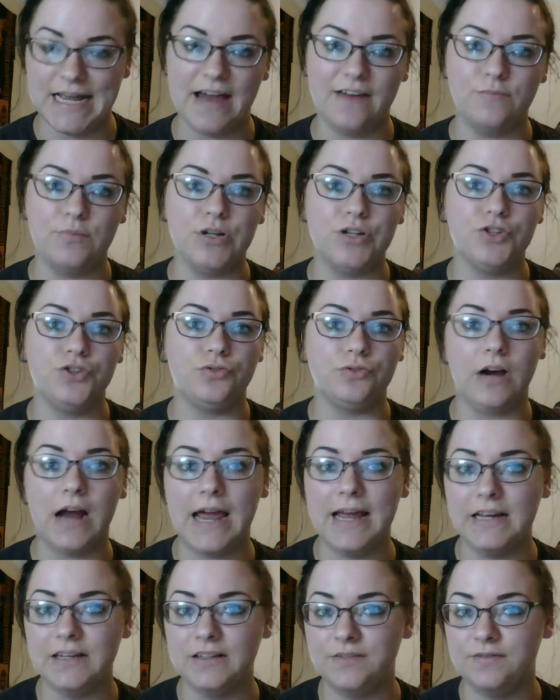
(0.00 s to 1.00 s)
I've been
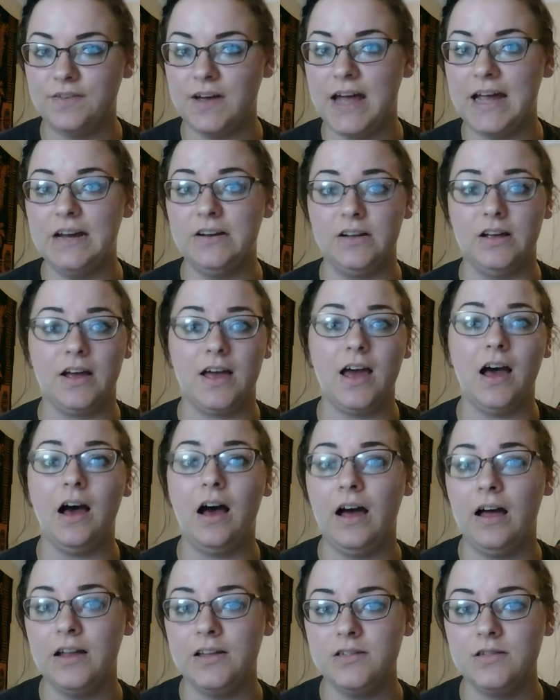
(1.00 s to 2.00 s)
trying to find a
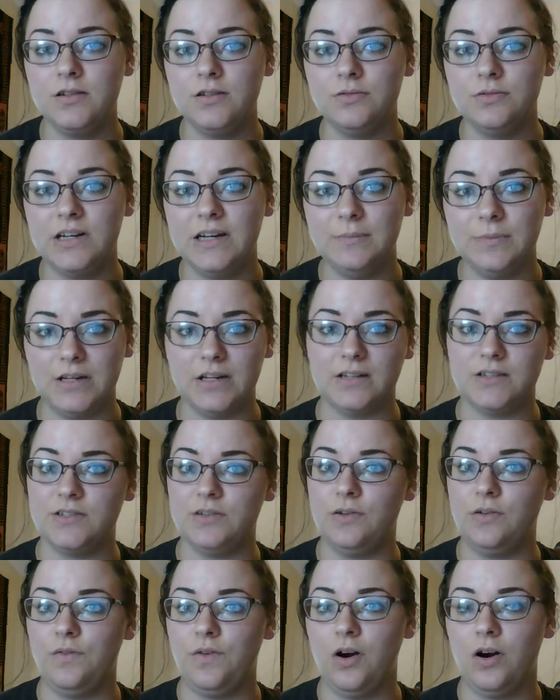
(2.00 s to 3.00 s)
con to it because
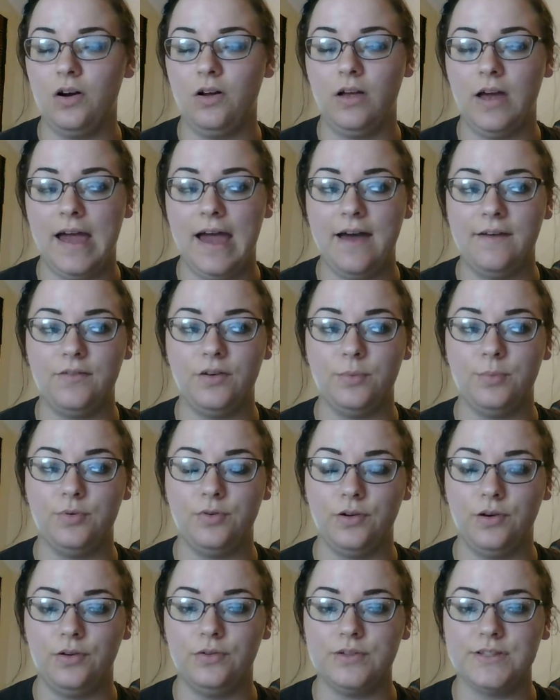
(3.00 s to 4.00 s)
so far all I have are
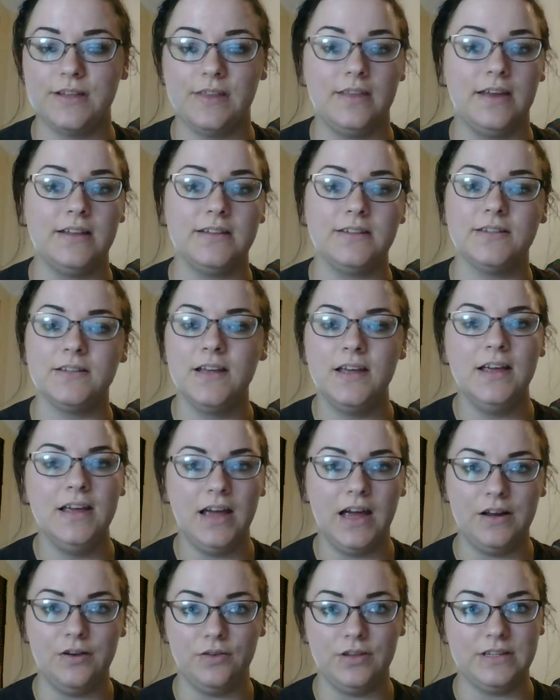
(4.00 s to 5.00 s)
pros, and I
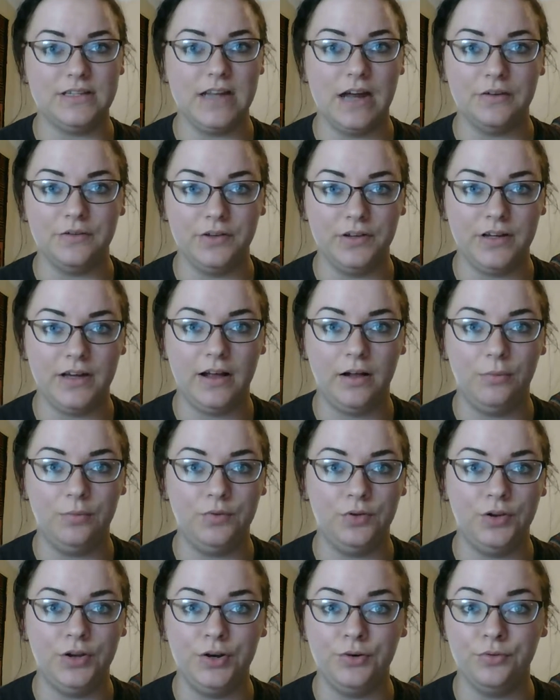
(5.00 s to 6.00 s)
know that's not really
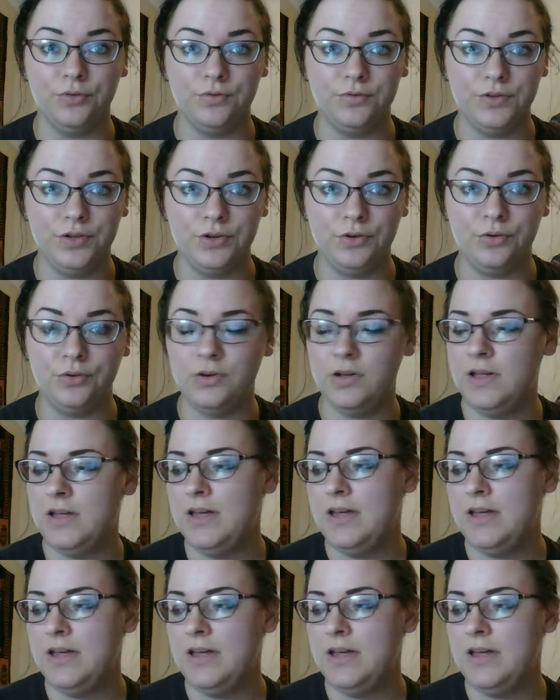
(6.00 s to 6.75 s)
helpful in a review.